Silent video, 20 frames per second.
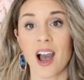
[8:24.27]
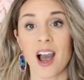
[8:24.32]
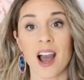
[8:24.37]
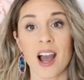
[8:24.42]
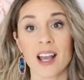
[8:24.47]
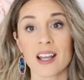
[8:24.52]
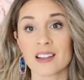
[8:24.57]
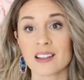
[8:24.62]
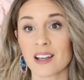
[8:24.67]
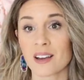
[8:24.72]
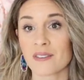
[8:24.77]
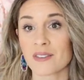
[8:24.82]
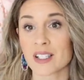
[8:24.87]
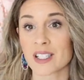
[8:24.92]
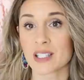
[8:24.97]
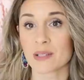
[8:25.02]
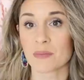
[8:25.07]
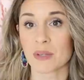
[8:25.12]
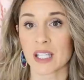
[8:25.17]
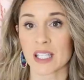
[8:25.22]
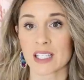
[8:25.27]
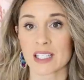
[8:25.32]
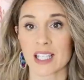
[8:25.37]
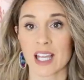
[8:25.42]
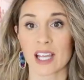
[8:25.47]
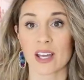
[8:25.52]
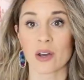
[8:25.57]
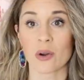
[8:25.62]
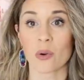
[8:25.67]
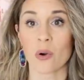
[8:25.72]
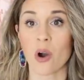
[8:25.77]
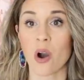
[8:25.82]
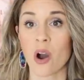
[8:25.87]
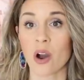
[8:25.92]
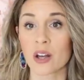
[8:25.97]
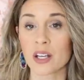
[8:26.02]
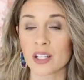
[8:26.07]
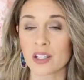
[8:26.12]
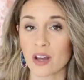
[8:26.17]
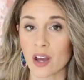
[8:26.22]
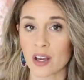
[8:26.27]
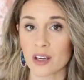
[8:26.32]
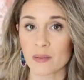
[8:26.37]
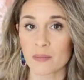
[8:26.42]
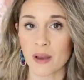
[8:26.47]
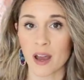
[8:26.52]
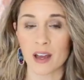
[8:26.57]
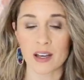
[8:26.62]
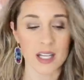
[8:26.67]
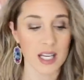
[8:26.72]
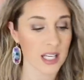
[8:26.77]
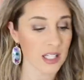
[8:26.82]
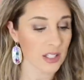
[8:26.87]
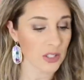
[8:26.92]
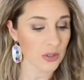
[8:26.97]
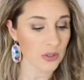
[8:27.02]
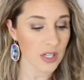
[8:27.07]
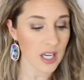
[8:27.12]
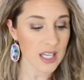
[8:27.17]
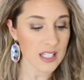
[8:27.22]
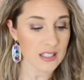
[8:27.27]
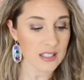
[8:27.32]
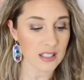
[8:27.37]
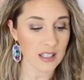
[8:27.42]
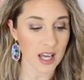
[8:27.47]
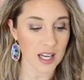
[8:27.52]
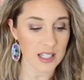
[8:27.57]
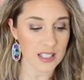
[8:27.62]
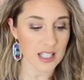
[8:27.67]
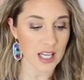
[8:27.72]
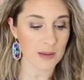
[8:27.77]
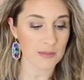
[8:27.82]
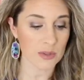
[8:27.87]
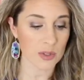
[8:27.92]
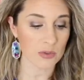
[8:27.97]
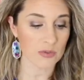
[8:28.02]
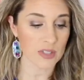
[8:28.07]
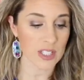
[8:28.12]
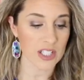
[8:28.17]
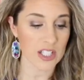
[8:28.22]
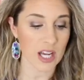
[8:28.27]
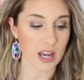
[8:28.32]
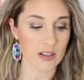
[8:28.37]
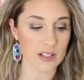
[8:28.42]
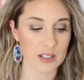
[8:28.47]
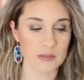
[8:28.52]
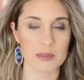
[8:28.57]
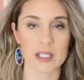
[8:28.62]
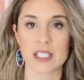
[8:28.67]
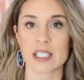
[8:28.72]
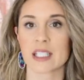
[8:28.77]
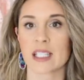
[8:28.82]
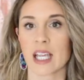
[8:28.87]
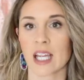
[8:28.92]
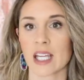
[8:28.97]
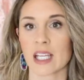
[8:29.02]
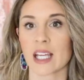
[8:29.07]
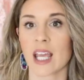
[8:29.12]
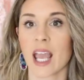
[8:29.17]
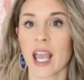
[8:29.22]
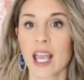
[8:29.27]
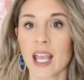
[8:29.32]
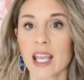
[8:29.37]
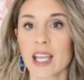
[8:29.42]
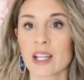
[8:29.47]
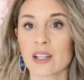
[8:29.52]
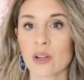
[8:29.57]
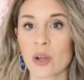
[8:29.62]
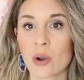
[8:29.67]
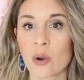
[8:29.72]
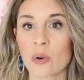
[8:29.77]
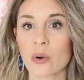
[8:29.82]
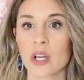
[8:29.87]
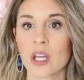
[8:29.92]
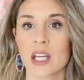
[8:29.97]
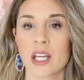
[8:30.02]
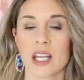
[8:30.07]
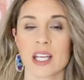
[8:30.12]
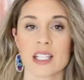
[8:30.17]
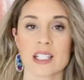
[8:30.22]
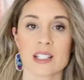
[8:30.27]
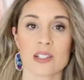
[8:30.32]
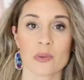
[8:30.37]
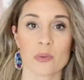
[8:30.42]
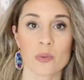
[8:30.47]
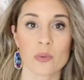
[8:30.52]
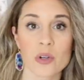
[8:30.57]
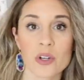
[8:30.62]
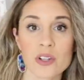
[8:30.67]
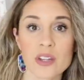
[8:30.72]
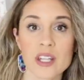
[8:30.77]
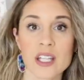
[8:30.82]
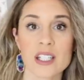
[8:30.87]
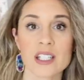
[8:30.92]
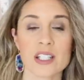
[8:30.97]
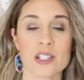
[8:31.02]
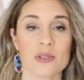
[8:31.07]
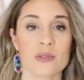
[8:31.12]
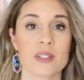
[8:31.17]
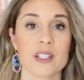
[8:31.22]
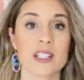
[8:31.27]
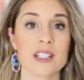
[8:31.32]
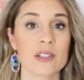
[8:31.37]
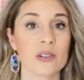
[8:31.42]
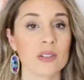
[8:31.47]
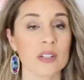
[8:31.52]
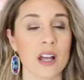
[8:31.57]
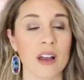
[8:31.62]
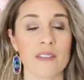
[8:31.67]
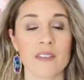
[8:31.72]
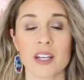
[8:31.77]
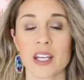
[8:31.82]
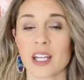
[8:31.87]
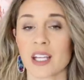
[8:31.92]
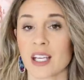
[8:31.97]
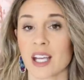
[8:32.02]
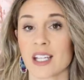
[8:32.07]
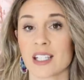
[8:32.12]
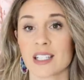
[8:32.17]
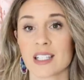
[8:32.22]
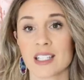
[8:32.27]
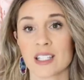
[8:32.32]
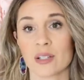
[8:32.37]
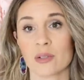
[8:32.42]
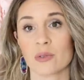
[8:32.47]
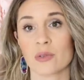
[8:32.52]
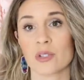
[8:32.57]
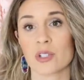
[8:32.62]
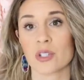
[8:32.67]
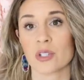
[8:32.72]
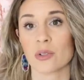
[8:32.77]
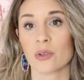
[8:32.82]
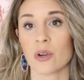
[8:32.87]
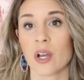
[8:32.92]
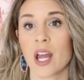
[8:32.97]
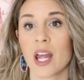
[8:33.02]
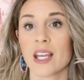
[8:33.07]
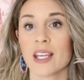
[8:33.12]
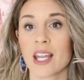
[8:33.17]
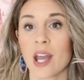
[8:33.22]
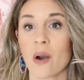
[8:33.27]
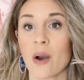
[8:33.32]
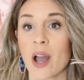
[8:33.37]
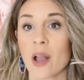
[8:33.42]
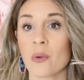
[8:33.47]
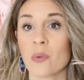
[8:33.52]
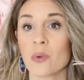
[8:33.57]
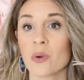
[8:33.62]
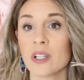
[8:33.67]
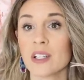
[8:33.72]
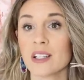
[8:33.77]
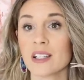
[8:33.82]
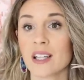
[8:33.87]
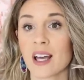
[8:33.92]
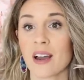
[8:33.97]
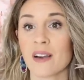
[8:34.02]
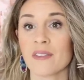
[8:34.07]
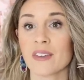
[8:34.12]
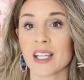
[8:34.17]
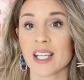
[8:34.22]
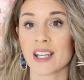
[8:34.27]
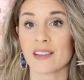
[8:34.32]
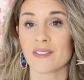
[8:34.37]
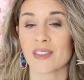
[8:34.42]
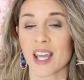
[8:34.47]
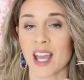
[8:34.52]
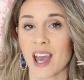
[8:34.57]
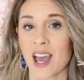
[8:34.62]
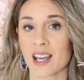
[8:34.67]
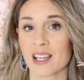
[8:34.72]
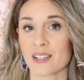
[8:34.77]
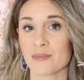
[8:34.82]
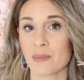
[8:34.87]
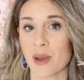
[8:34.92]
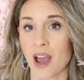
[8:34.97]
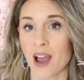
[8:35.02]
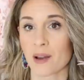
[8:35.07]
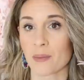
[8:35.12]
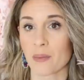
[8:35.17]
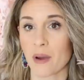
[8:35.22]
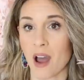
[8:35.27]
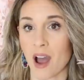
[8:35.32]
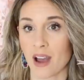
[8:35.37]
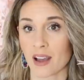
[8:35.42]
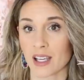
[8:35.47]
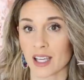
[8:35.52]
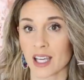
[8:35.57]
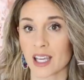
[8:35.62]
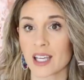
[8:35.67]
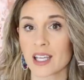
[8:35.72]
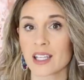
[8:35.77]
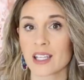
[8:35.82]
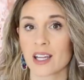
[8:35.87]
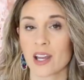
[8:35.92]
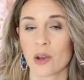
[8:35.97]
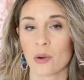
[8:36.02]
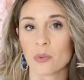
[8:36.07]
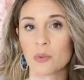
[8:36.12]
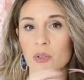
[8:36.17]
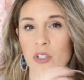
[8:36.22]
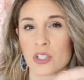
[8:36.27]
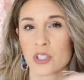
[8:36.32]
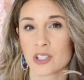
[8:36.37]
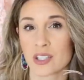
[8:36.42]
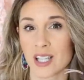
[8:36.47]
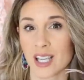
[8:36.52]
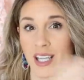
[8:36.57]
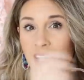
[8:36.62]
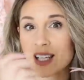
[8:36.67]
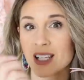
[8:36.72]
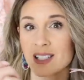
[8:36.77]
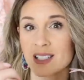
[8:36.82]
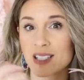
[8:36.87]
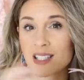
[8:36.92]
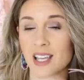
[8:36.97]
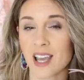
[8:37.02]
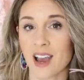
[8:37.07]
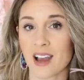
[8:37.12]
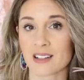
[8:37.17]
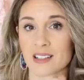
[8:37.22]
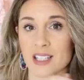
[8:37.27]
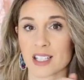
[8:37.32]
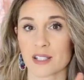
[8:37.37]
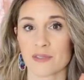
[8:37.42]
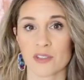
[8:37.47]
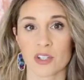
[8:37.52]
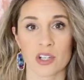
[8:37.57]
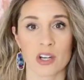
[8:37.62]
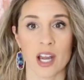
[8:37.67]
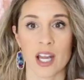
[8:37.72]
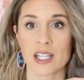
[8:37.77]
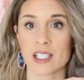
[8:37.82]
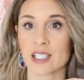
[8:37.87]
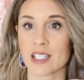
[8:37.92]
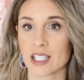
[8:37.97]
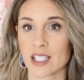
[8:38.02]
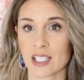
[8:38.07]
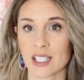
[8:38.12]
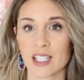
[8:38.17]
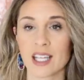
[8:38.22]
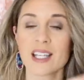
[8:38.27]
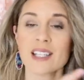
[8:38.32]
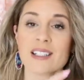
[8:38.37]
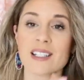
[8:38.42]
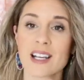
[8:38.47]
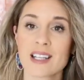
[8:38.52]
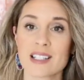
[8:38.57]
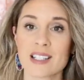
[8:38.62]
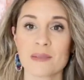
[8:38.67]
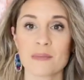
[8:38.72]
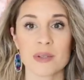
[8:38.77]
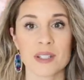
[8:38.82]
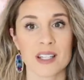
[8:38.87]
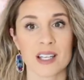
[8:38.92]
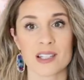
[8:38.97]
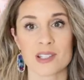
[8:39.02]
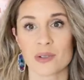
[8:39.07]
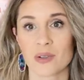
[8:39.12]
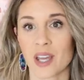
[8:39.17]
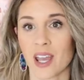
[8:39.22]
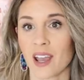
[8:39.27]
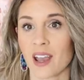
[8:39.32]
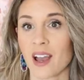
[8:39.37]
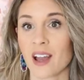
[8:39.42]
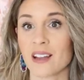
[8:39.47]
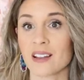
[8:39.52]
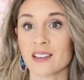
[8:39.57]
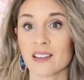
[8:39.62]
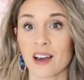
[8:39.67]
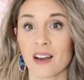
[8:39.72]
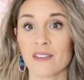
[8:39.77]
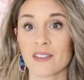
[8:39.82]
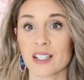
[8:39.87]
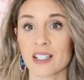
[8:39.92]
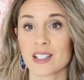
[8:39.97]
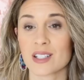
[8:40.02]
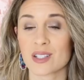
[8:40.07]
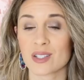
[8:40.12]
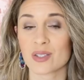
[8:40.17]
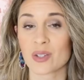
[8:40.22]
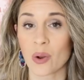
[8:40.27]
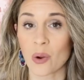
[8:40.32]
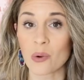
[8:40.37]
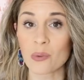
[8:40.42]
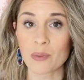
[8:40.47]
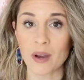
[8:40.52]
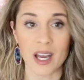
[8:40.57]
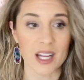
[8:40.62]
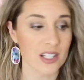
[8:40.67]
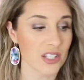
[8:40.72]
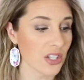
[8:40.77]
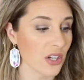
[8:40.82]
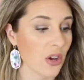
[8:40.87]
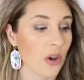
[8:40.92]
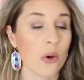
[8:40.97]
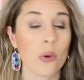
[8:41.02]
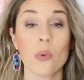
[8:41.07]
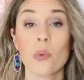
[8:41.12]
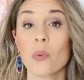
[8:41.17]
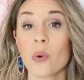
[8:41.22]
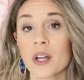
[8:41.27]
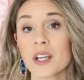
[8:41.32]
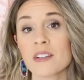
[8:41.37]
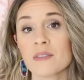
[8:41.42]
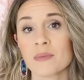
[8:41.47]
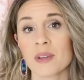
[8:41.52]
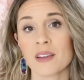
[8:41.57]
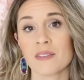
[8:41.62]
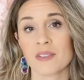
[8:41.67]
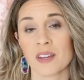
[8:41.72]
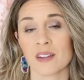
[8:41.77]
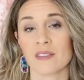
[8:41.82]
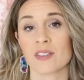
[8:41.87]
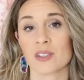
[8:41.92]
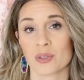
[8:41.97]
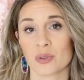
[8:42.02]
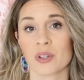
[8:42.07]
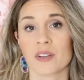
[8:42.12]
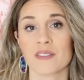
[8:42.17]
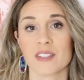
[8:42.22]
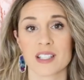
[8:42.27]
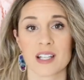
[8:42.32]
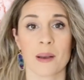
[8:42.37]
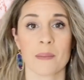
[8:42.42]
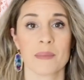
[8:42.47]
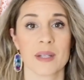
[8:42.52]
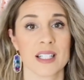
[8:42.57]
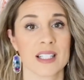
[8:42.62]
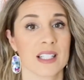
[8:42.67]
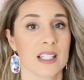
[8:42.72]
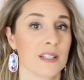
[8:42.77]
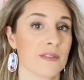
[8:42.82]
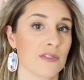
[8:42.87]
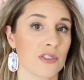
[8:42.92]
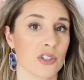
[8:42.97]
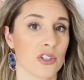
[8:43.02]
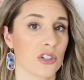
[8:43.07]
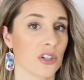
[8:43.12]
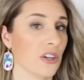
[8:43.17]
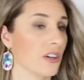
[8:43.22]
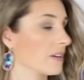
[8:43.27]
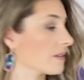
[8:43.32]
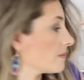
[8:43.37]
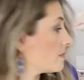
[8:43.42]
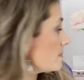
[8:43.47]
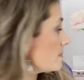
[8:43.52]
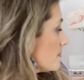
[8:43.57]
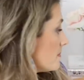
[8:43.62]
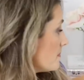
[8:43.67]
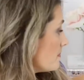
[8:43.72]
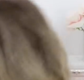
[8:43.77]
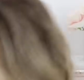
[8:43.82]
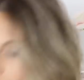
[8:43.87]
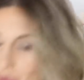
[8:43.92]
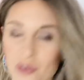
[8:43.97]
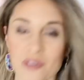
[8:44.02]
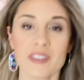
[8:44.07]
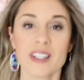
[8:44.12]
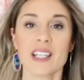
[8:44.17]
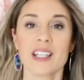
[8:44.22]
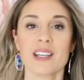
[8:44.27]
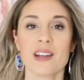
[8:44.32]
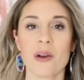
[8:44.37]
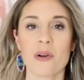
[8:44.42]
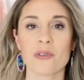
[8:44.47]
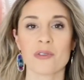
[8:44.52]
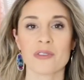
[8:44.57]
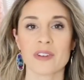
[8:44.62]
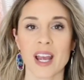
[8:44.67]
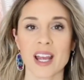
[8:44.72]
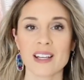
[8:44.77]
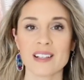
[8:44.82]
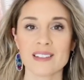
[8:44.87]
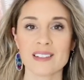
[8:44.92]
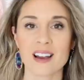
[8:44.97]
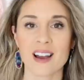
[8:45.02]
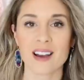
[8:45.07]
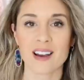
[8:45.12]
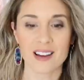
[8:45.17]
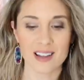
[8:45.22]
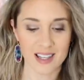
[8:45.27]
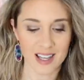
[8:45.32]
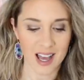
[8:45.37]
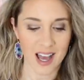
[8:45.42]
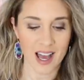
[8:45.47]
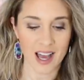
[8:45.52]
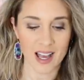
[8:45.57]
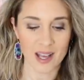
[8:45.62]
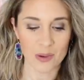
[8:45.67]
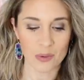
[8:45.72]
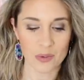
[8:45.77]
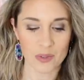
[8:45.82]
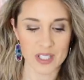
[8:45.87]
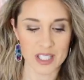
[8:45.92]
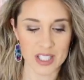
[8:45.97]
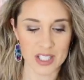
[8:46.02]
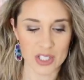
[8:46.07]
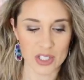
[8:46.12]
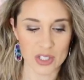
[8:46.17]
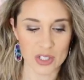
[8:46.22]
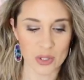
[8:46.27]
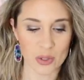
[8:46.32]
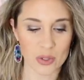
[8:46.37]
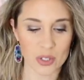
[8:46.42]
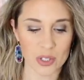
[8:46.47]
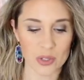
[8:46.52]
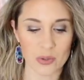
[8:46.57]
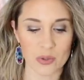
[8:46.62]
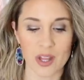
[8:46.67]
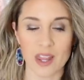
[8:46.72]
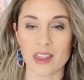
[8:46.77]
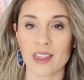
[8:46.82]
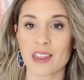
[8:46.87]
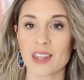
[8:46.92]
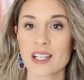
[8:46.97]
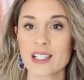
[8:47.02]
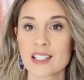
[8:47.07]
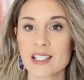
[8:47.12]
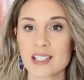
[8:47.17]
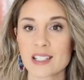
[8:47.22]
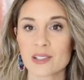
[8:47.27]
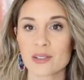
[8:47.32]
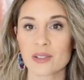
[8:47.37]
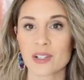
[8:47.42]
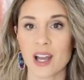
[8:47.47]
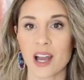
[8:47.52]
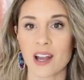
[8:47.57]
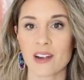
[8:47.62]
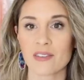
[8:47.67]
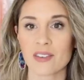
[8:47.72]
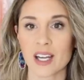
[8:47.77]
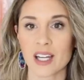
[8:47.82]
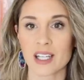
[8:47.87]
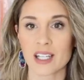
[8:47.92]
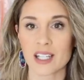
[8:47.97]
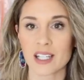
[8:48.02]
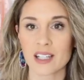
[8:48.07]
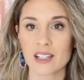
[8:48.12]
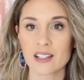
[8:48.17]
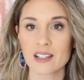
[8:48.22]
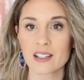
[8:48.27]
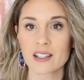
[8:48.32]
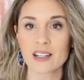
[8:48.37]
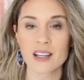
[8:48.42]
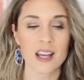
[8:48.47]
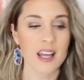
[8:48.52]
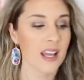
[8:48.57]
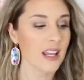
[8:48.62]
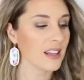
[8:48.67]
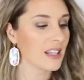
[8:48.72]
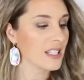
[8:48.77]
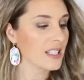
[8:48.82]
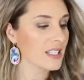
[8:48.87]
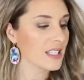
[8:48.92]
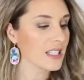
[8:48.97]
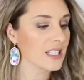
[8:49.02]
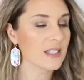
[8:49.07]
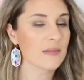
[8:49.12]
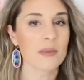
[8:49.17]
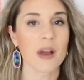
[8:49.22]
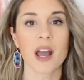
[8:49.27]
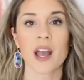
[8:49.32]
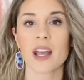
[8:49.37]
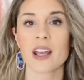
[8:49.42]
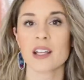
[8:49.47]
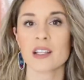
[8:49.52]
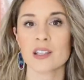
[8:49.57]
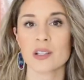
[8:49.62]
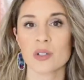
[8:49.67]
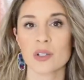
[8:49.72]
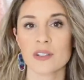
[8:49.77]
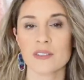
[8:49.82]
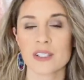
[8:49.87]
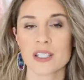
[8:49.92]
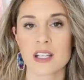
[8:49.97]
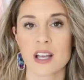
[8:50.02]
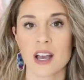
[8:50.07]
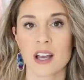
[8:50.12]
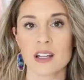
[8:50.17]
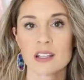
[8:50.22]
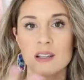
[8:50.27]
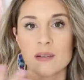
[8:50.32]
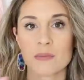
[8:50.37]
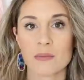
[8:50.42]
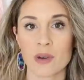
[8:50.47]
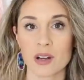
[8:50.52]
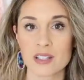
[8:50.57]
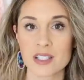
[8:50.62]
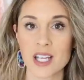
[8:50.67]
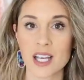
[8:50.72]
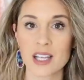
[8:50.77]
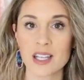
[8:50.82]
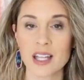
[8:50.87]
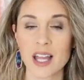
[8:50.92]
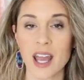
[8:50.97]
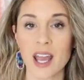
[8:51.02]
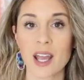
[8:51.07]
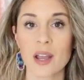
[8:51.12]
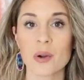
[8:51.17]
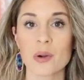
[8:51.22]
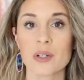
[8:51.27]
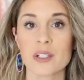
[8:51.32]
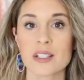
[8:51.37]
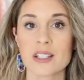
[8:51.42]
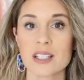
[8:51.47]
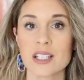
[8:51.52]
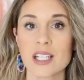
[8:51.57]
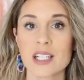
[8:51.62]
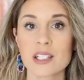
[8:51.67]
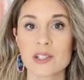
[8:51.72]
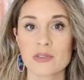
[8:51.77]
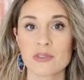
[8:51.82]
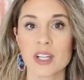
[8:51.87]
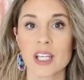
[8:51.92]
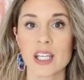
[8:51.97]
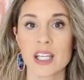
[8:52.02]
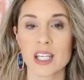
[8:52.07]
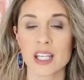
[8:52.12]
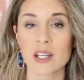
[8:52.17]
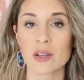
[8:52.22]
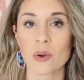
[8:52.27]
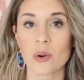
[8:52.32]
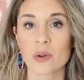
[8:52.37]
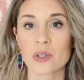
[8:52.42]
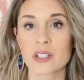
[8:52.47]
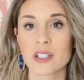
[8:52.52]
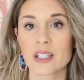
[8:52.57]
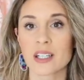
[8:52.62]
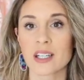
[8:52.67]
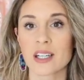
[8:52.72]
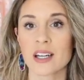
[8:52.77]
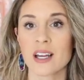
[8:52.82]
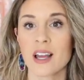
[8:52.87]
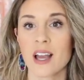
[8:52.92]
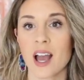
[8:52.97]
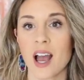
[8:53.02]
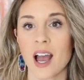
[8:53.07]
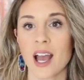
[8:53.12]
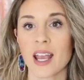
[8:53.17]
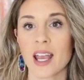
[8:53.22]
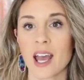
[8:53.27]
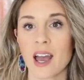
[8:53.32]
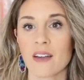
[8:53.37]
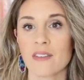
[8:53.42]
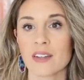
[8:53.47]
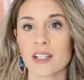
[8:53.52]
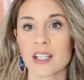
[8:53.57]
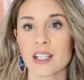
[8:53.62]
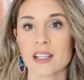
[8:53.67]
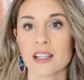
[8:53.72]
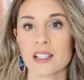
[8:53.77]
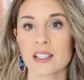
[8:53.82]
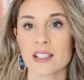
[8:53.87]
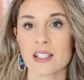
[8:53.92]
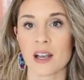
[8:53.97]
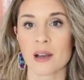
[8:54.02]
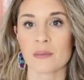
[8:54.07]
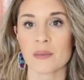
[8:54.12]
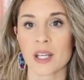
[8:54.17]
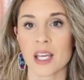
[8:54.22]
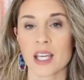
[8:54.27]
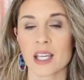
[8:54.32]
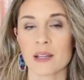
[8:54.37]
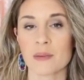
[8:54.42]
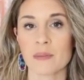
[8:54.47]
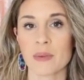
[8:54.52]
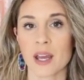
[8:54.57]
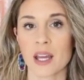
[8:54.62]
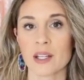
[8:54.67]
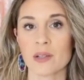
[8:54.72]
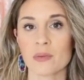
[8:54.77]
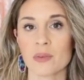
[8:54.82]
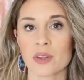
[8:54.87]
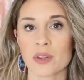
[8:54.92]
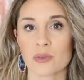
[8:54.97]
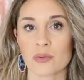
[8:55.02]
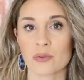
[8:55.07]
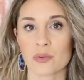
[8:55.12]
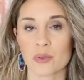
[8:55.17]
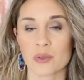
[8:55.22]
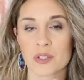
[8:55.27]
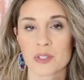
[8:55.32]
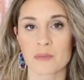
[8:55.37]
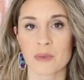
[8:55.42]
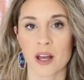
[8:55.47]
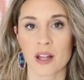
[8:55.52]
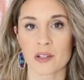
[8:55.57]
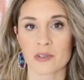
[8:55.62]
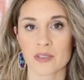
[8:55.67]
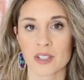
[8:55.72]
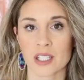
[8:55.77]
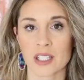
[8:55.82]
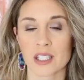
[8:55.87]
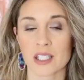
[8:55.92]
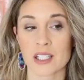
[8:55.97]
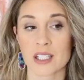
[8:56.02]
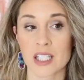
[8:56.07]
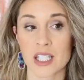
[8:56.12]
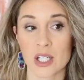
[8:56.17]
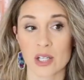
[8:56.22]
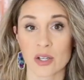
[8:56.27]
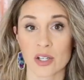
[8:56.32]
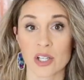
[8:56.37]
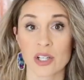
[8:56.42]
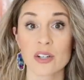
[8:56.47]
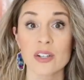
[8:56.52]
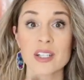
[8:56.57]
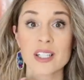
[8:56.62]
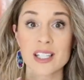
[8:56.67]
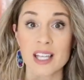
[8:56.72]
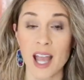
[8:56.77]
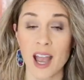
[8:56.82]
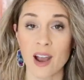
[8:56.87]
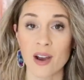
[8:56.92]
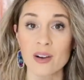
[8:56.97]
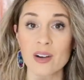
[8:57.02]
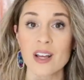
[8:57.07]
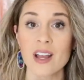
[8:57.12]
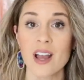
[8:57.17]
I love this piece. I go on and on about it and you guys a lot of times will reach out to me and saying, hey, you know, is it worth it? Do you still love it? And I still do. Now I would love it if they had a back pocket, which is like easy access for your ID. It doesn't, but that's okay. I love it so much. One of my favorite Louis Vuitton pieces for sure. Moving right along, I want to show you this little guy right here. This is my Louis Vuitton Multiclés or six ring key holder. I have it in the Damier Ebene with the rose ballerine interior. Now,